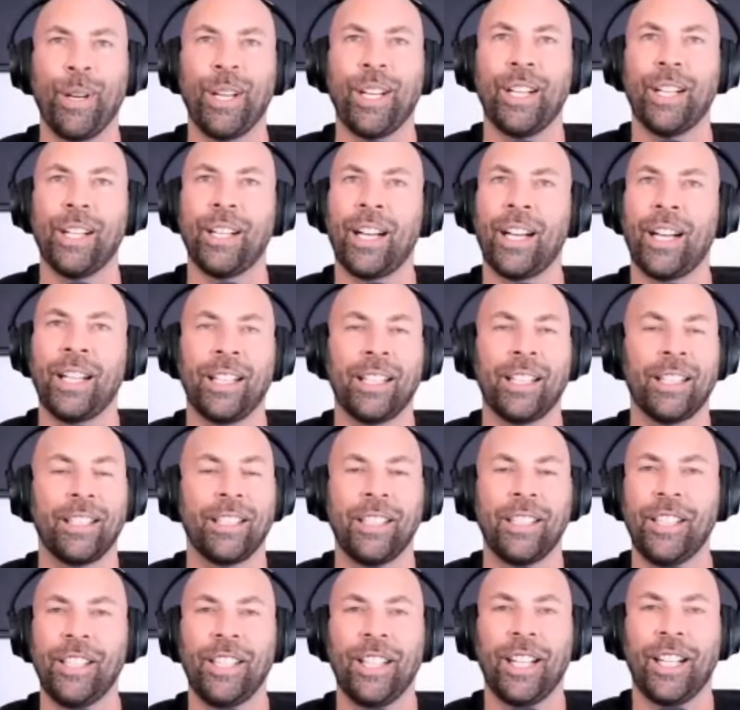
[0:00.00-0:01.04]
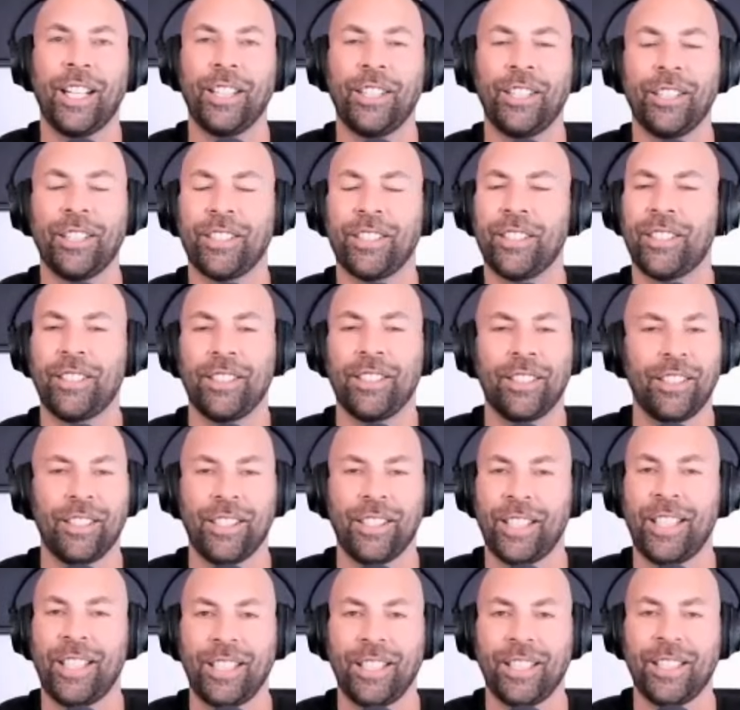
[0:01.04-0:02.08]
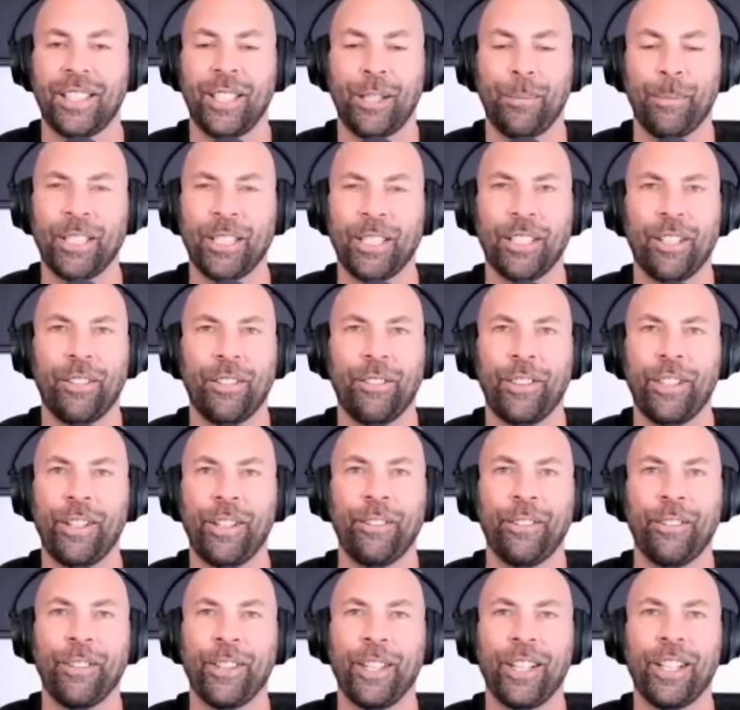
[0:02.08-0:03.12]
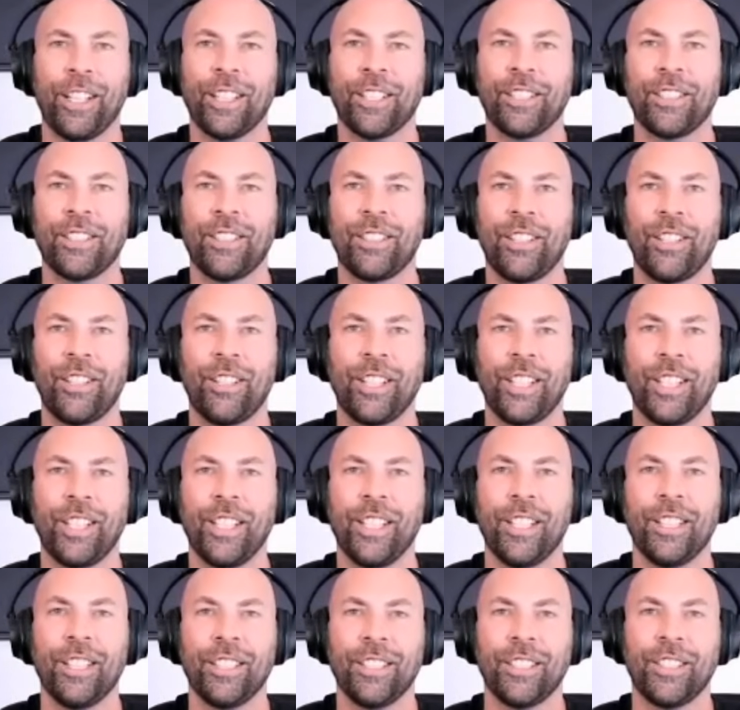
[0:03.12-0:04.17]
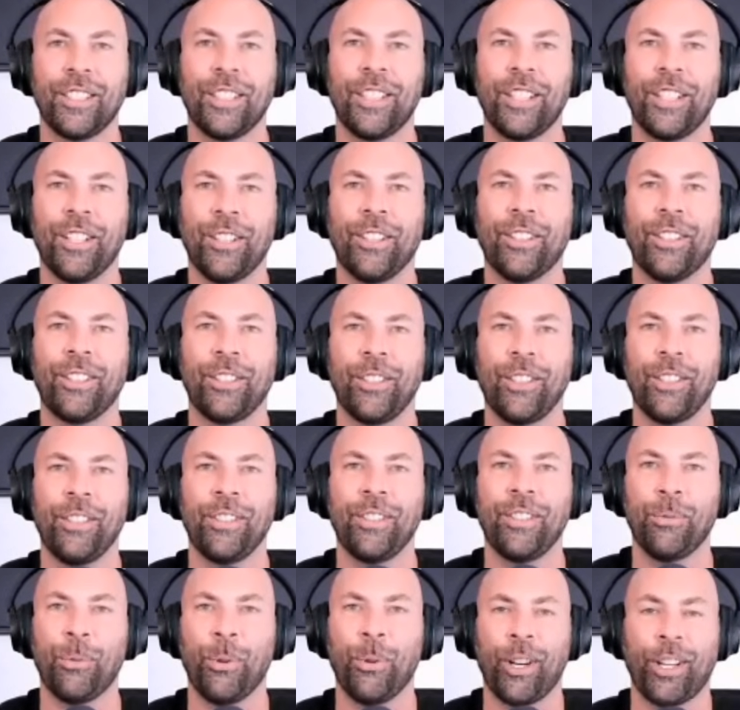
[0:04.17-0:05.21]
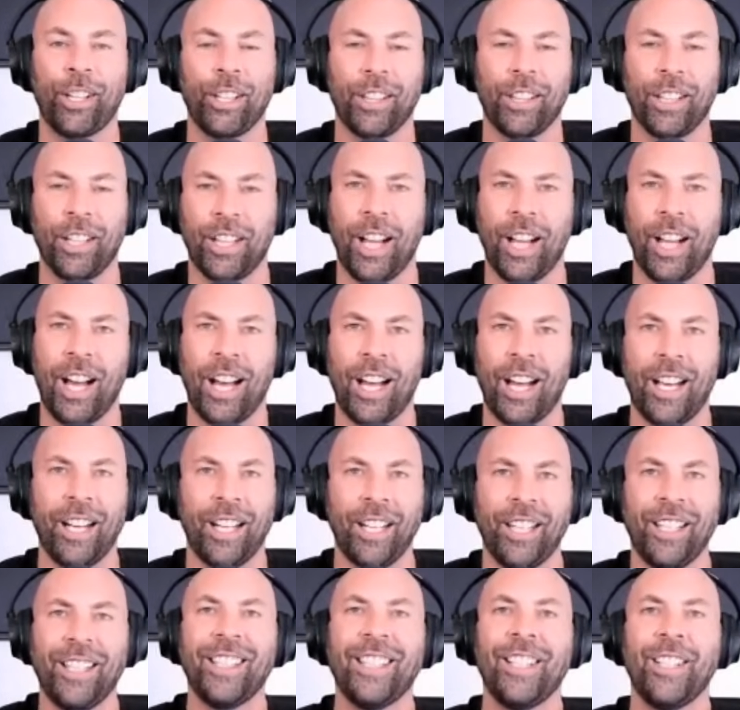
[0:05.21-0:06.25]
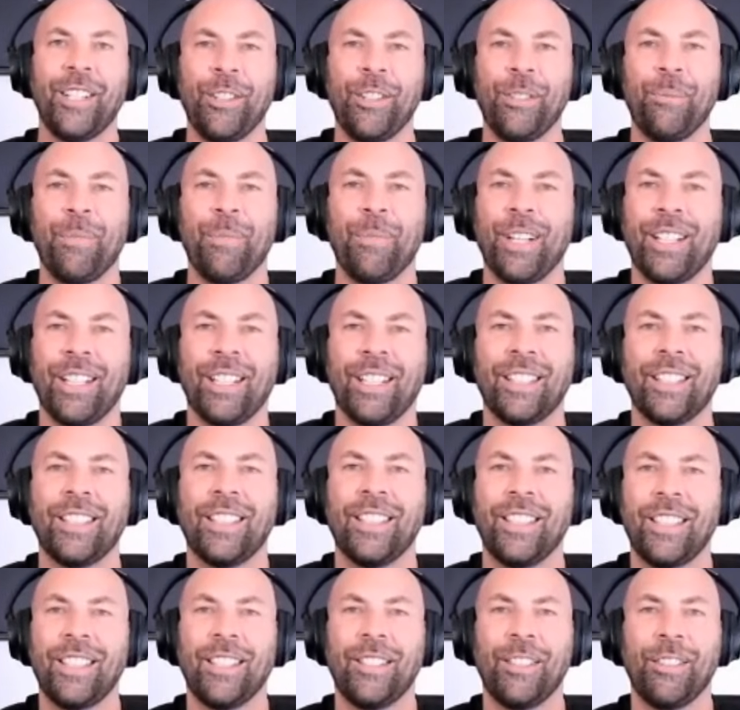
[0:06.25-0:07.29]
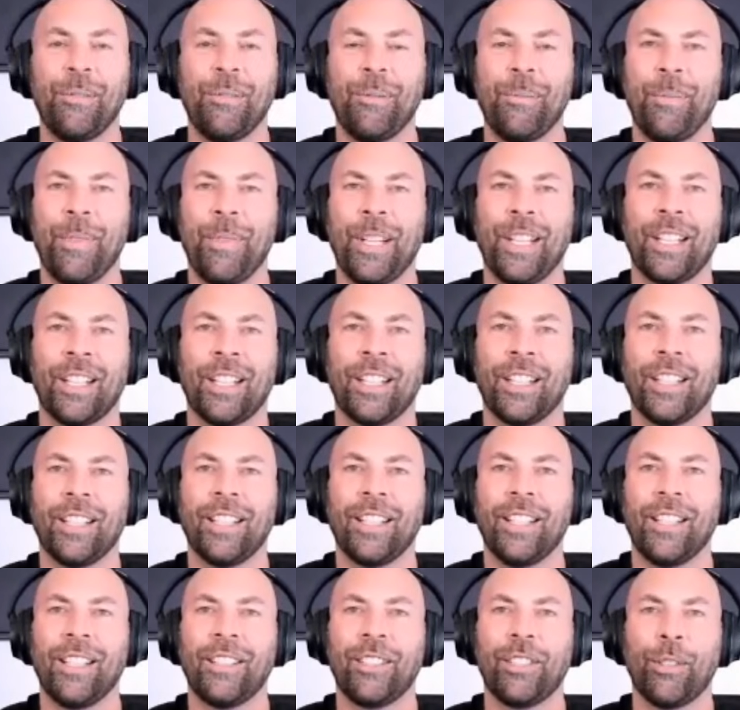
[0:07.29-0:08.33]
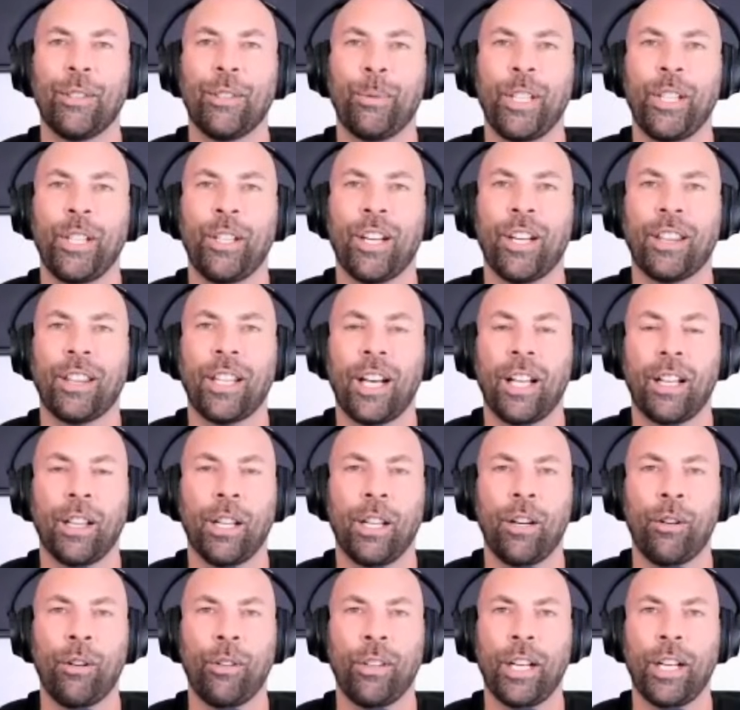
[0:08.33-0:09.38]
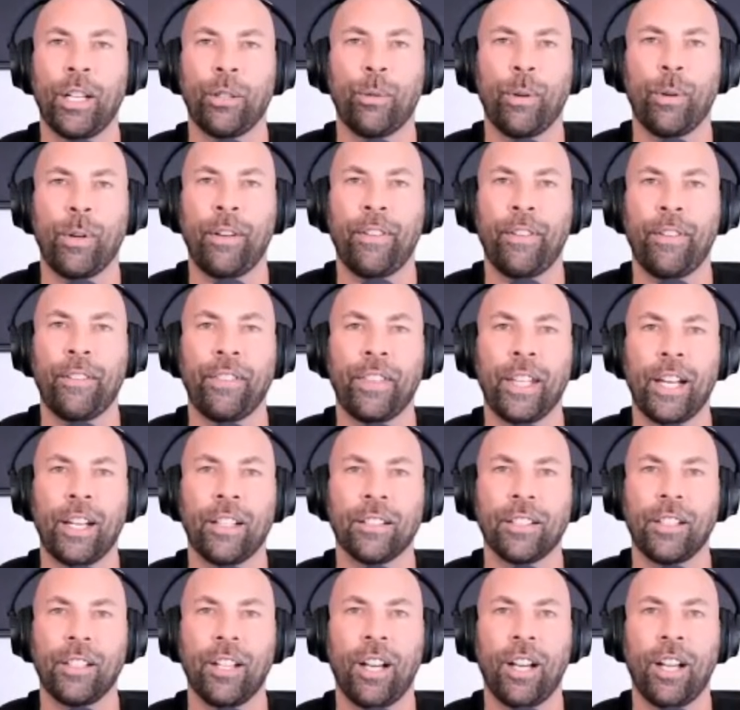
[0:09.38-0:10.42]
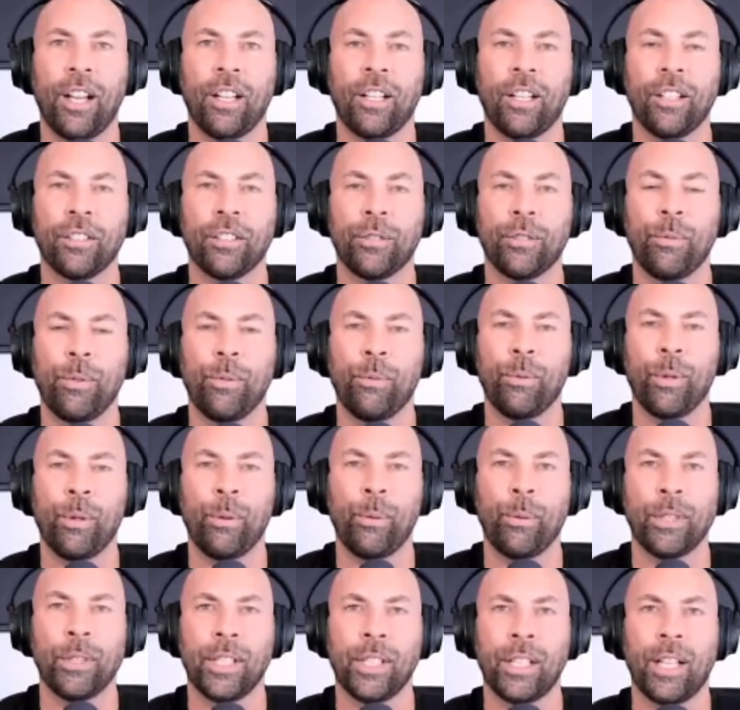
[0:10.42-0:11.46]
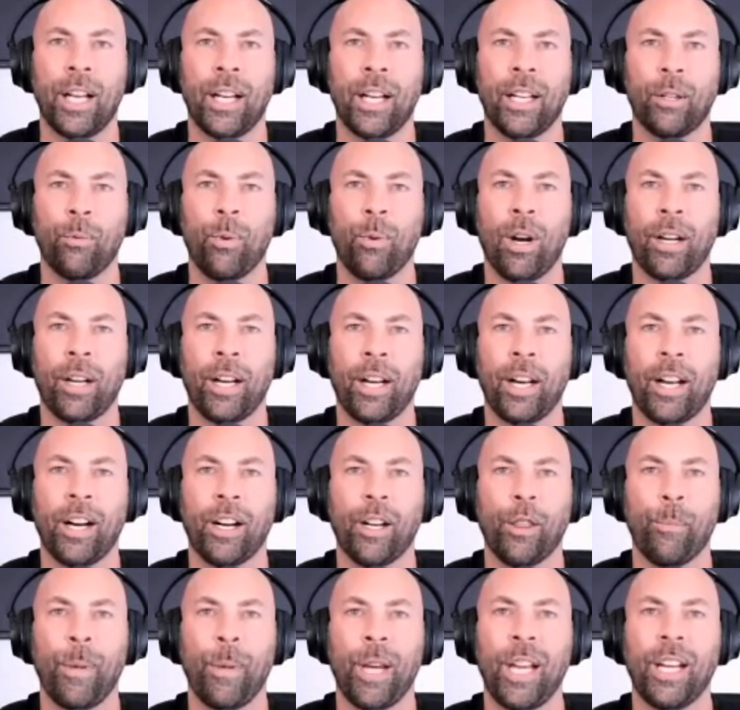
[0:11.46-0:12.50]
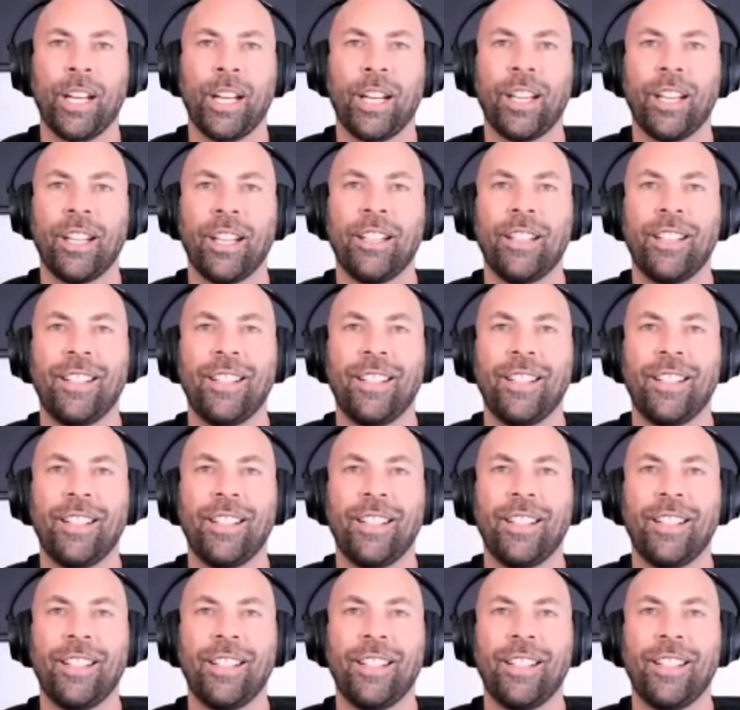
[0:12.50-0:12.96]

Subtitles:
But I didn't see myself there for the next 30 years, working the line, man. So when you got that loan, that $25,000, what was it like walking out of the bank?